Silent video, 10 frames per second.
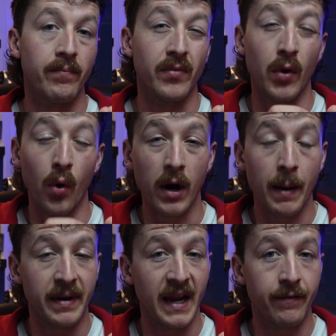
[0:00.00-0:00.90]

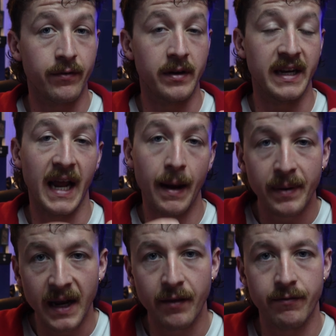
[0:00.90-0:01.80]
norepinephrine and
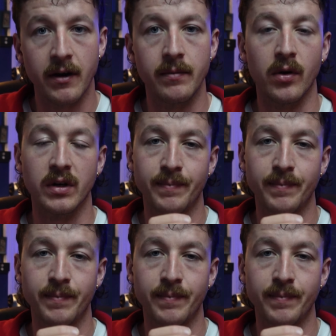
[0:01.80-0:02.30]
epinephrine, or it's